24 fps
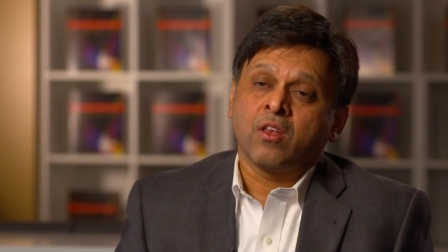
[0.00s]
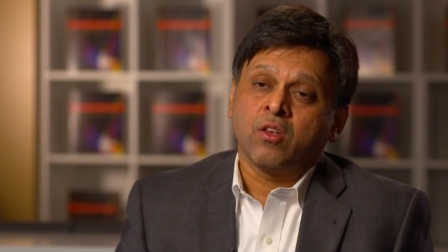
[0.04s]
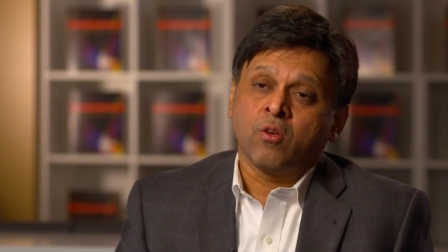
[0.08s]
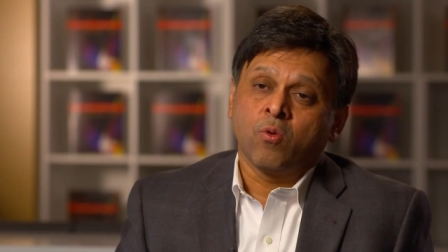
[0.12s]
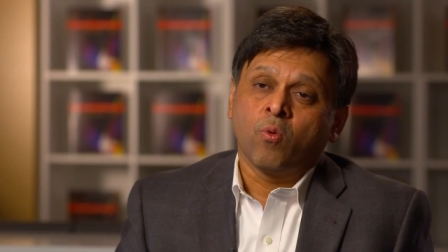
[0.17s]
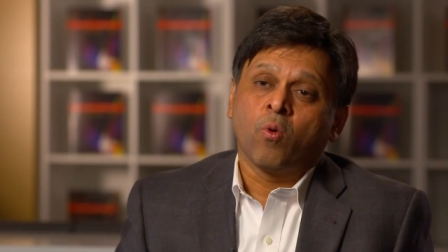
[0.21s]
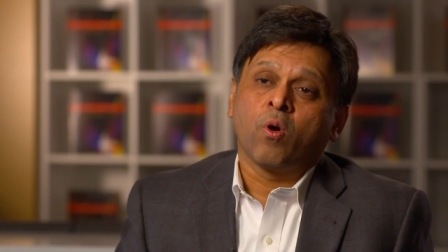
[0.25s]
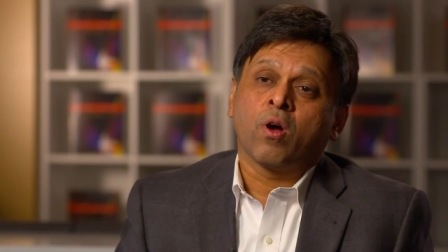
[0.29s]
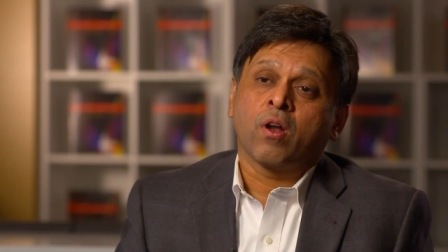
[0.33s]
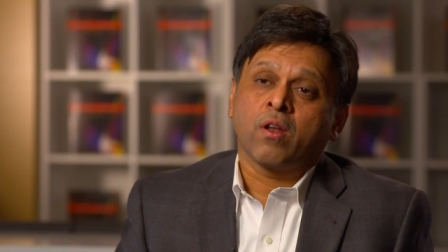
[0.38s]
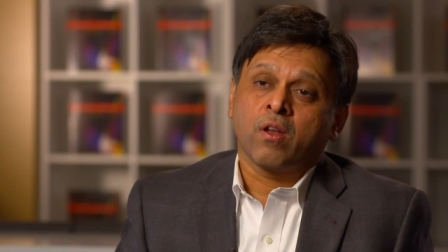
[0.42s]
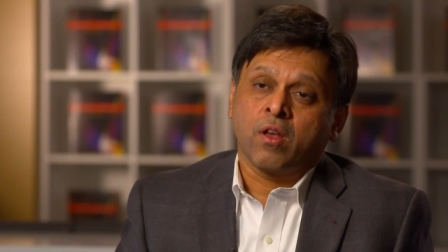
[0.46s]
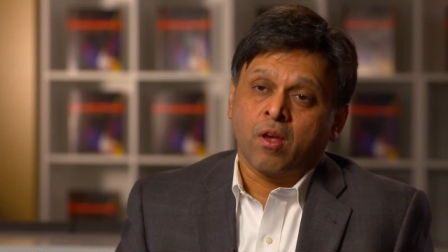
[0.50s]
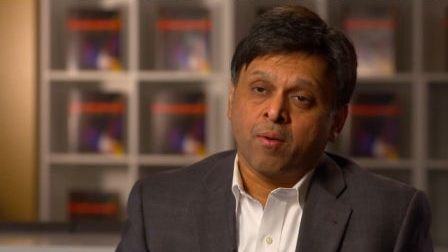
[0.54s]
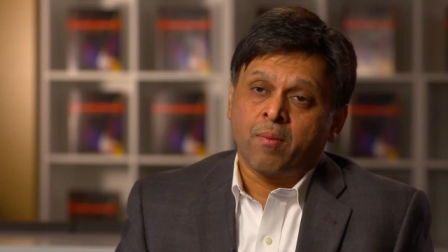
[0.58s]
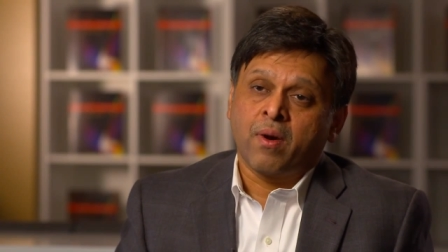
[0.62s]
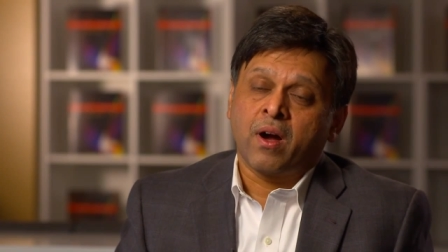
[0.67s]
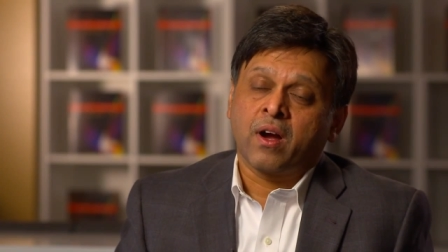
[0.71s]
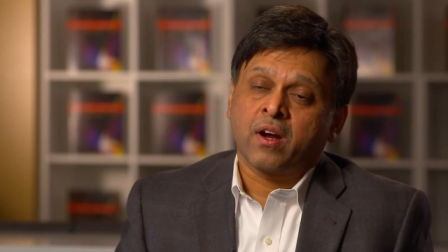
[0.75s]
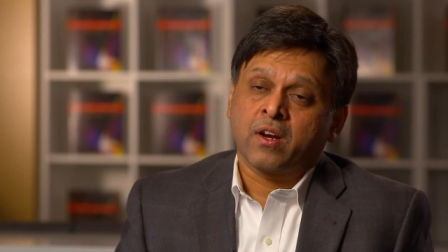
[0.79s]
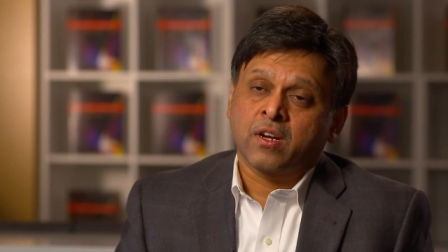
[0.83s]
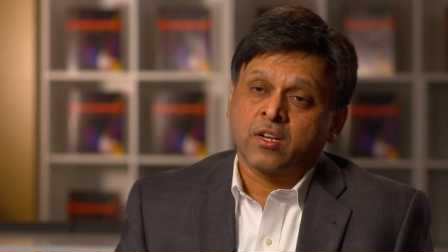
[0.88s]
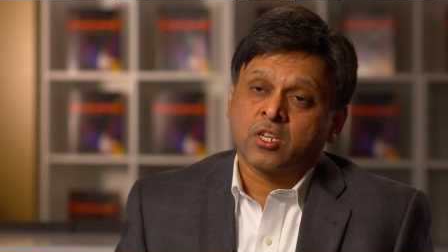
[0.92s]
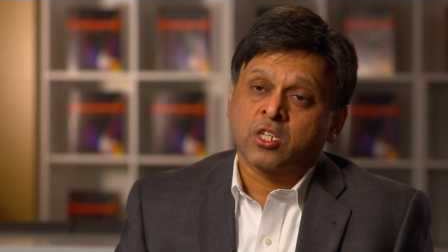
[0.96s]
you want your
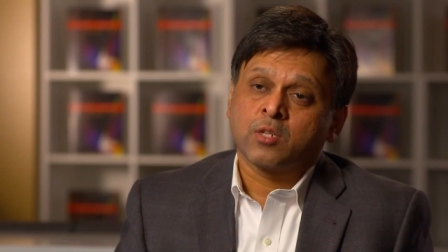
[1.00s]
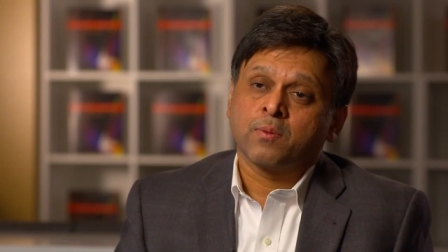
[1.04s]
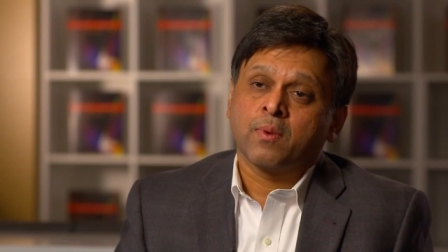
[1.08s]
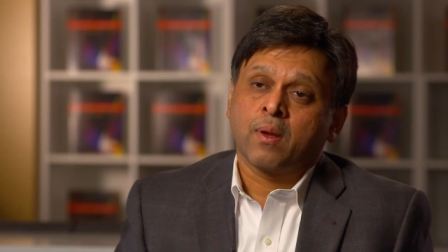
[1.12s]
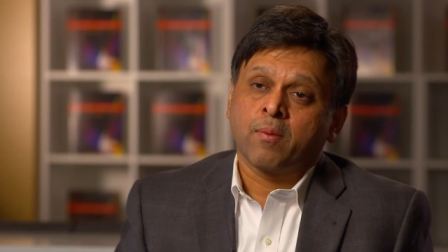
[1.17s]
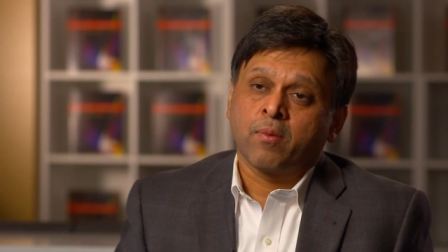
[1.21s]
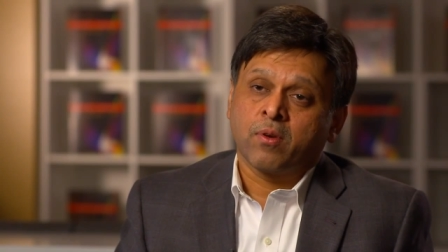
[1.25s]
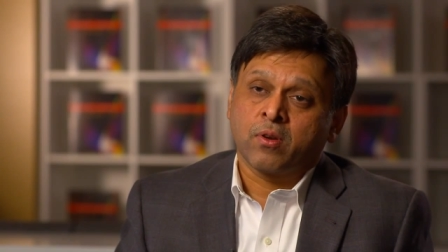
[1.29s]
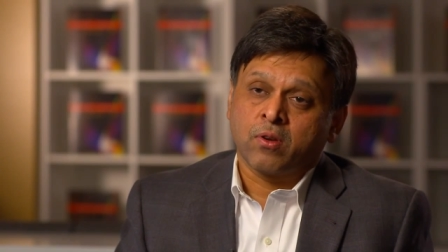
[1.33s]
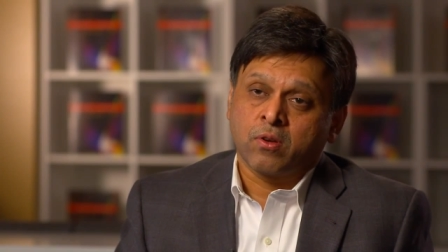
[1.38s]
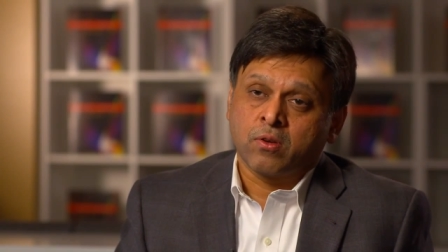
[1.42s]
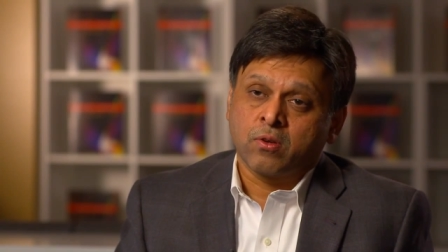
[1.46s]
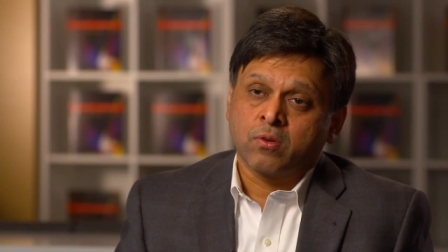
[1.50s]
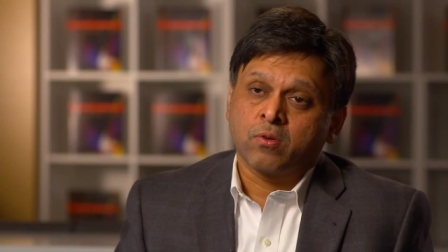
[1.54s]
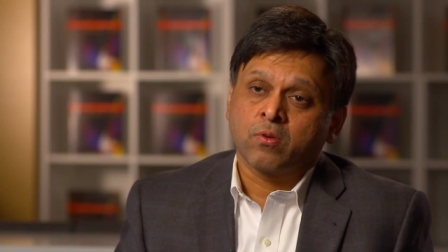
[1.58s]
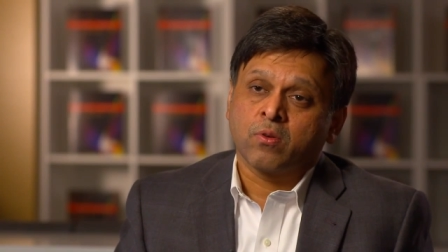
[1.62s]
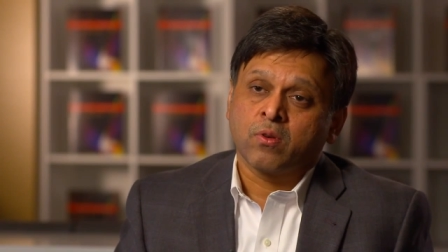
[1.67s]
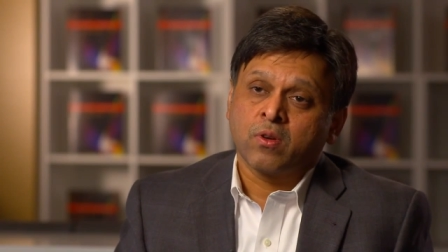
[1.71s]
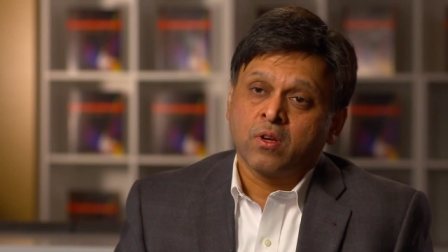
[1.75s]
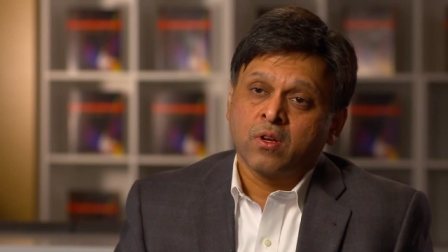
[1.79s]
marketers to be able to do.